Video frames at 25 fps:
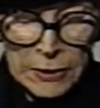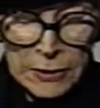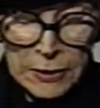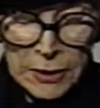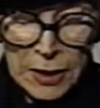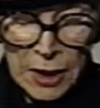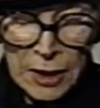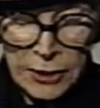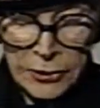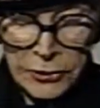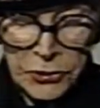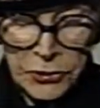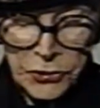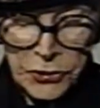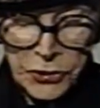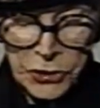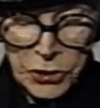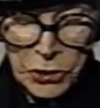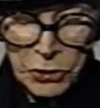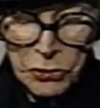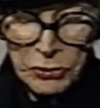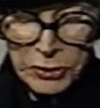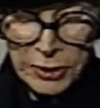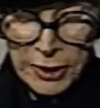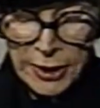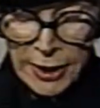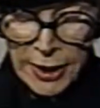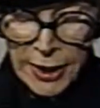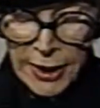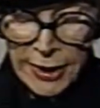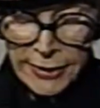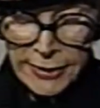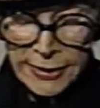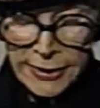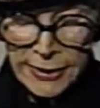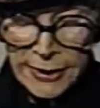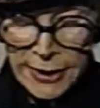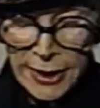Dr. Stone and
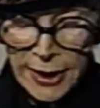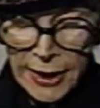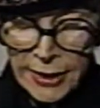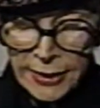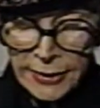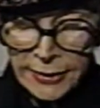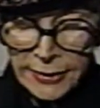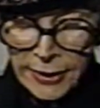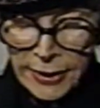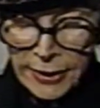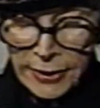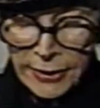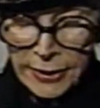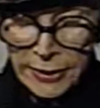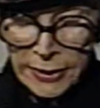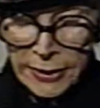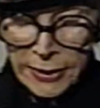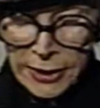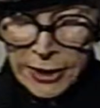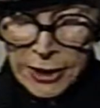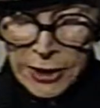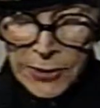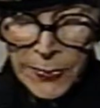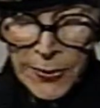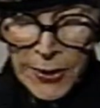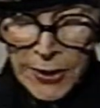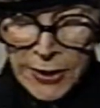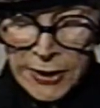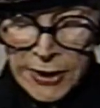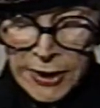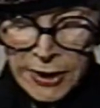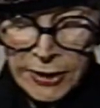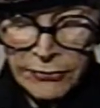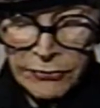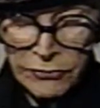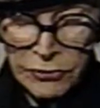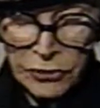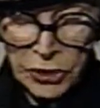I designed an
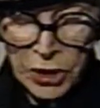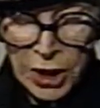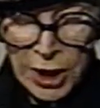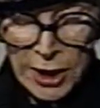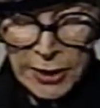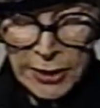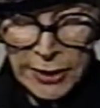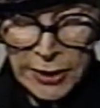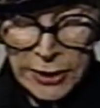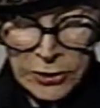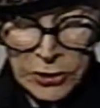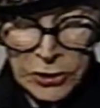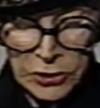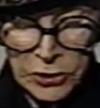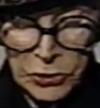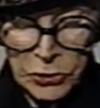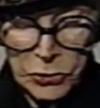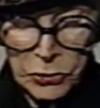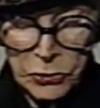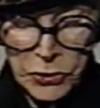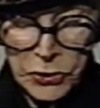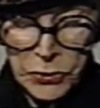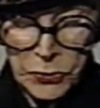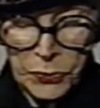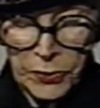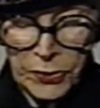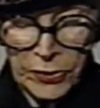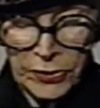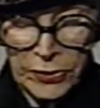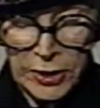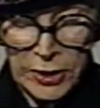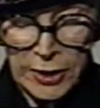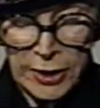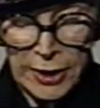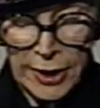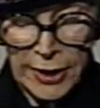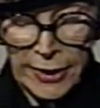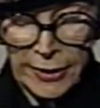inexpensive jelly to use with
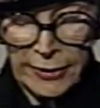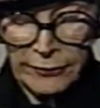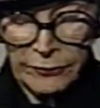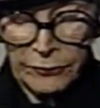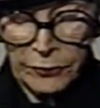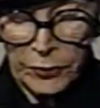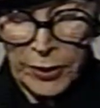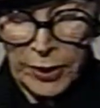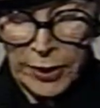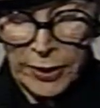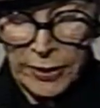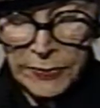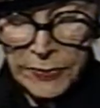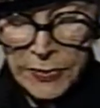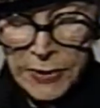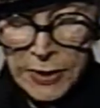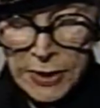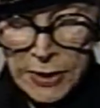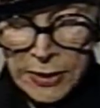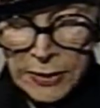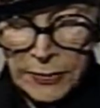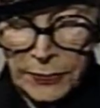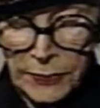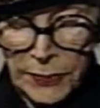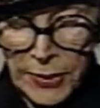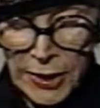the diaphragms